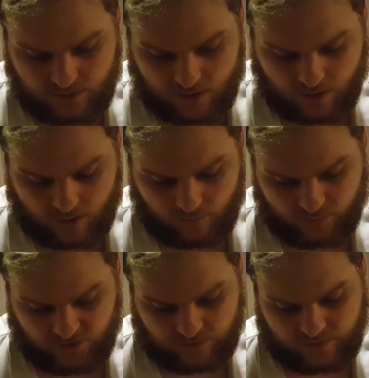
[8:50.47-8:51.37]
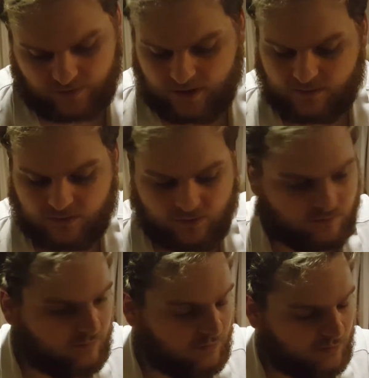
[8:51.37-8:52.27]
because I'd rather that
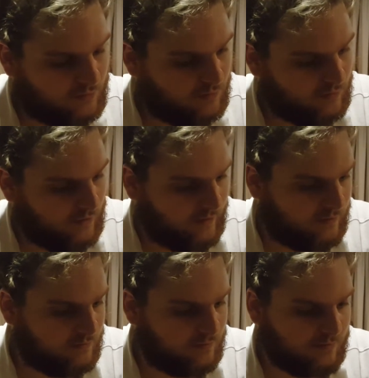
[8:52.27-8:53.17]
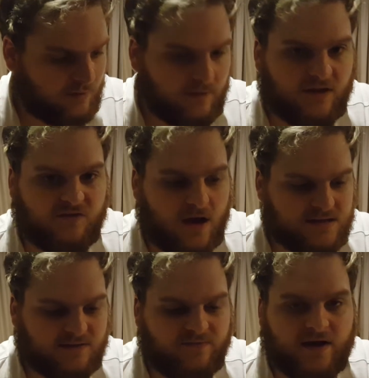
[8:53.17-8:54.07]
than like these
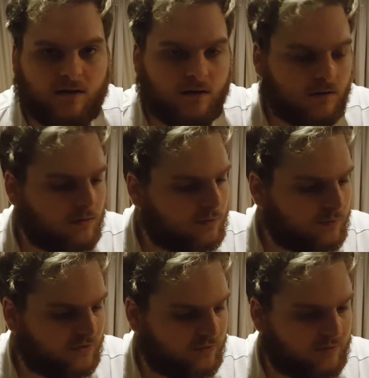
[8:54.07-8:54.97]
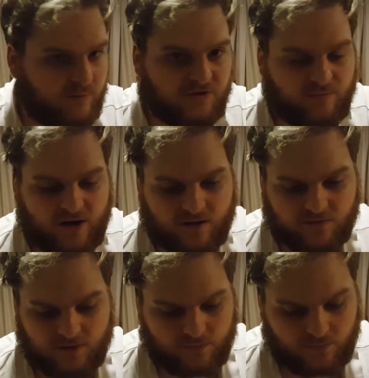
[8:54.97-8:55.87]
cards and Valor, which are Dimension Barrier and
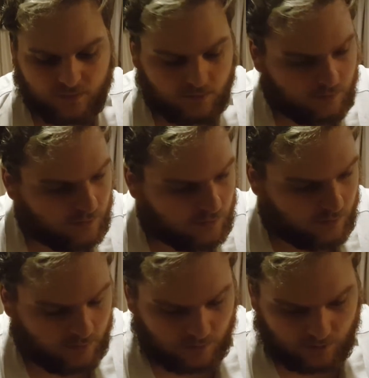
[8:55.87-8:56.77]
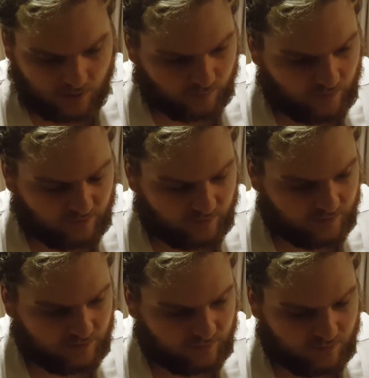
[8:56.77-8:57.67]
stuff. I'd rather
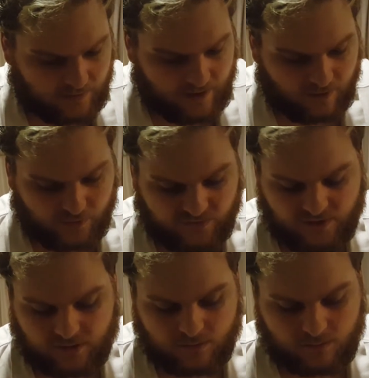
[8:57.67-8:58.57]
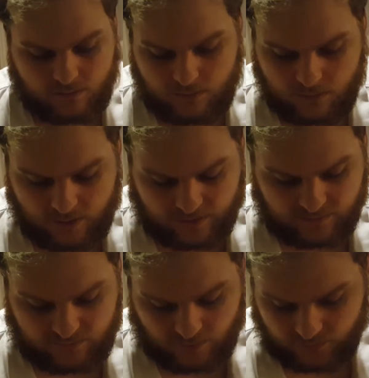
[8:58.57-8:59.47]
than that going second
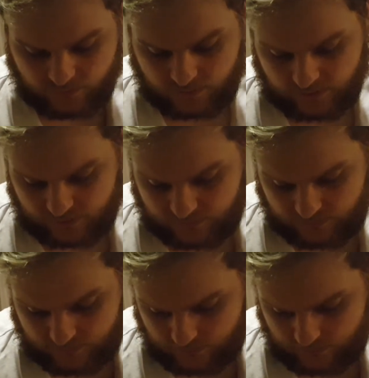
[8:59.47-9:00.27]
against those sort of decks.